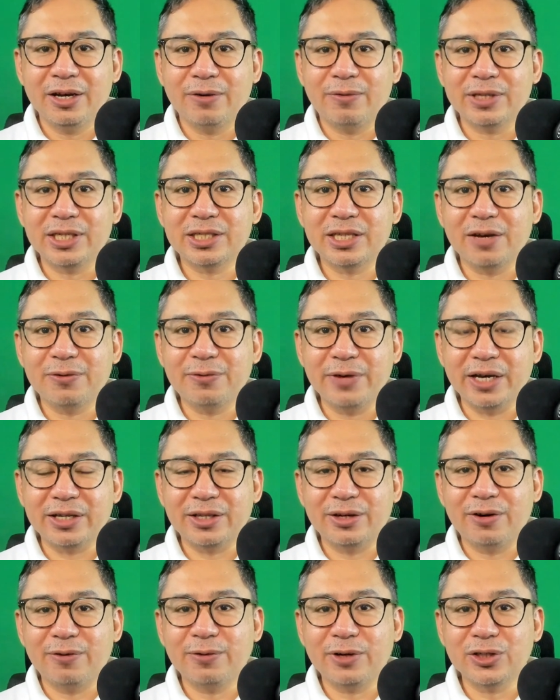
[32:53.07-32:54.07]
What is the
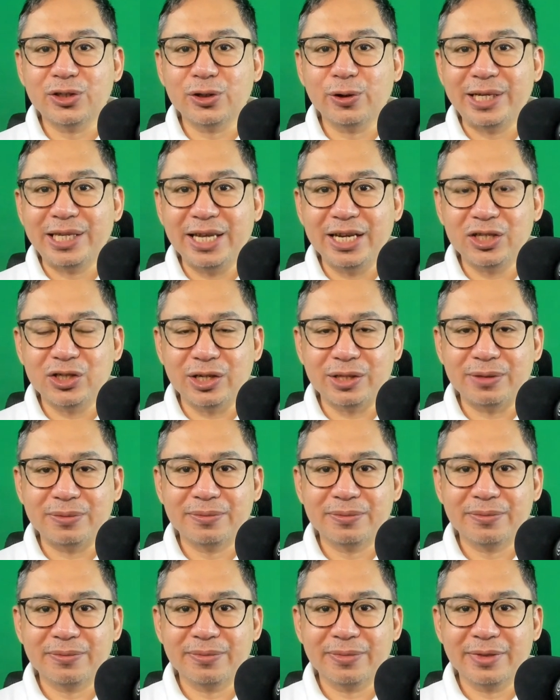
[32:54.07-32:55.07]
effect of
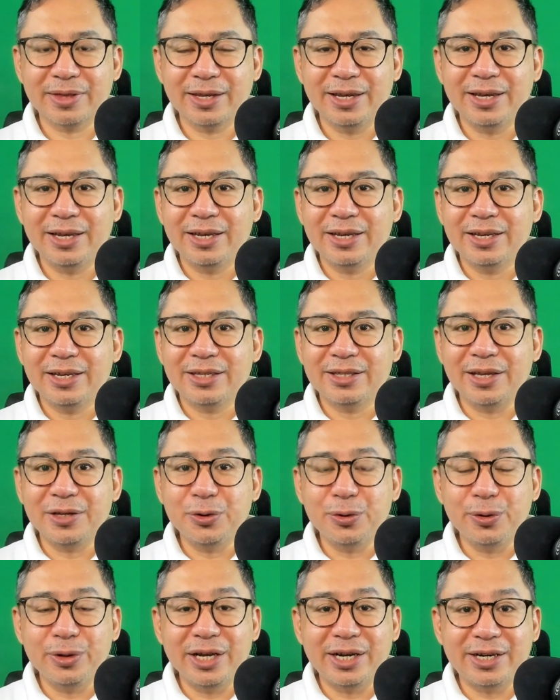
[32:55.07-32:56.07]
consolidation?
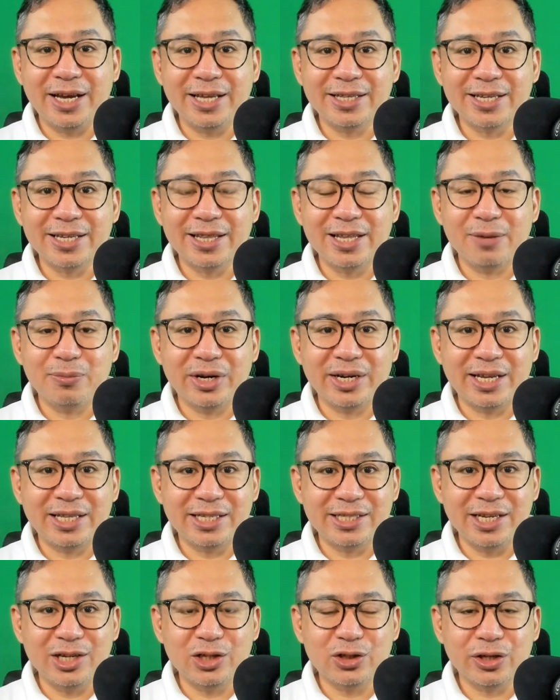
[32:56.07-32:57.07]
The newly created labor
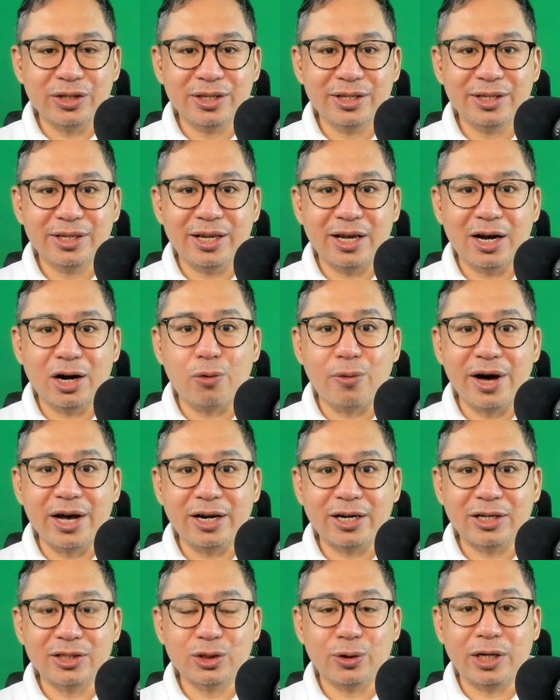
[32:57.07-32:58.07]
organization
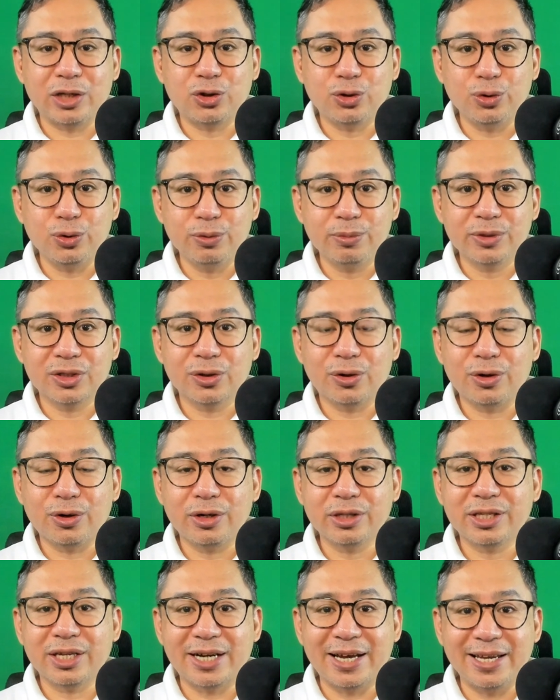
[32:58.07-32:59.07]
acquires or assumes
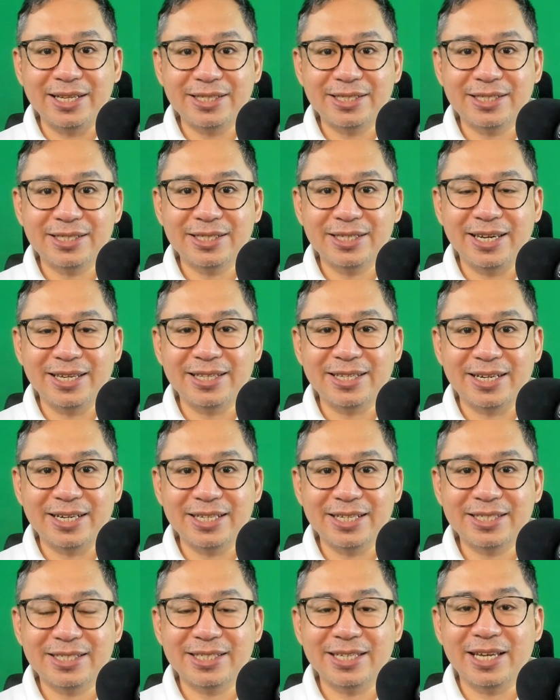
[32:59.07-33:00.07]
all the rights,
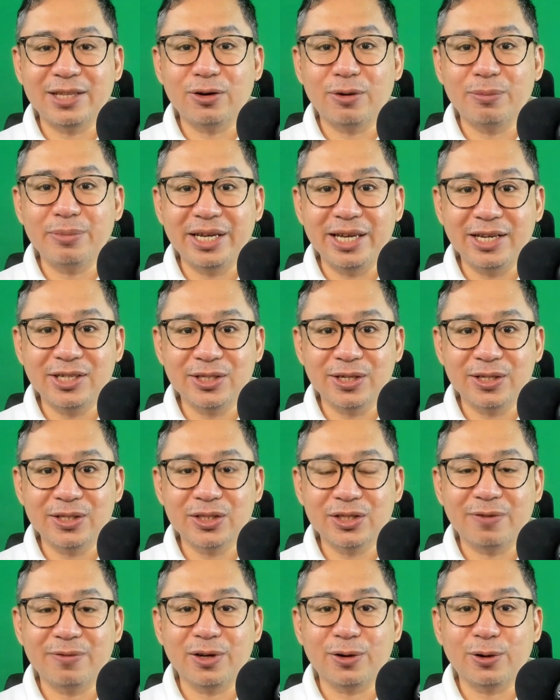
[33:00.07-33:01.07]
interests, and
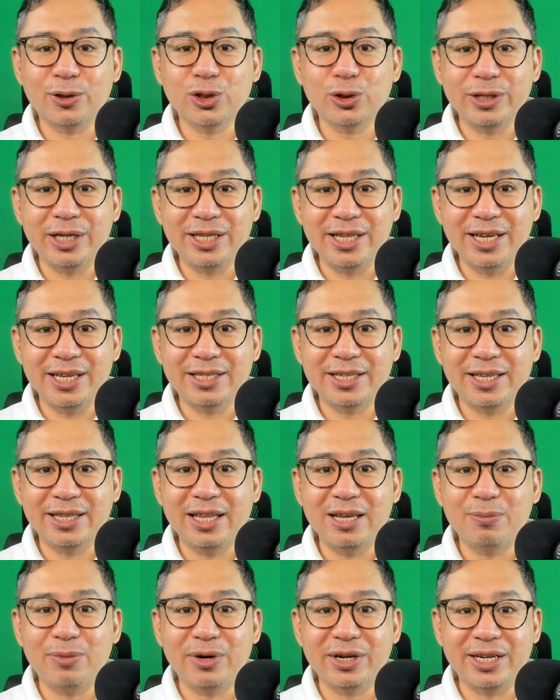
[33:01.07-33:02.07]
obligations of the
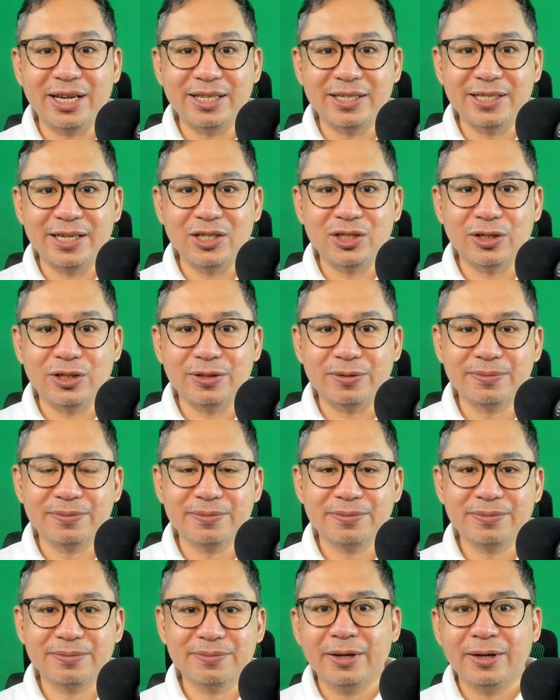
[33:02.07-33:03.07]
consolidated labor organization.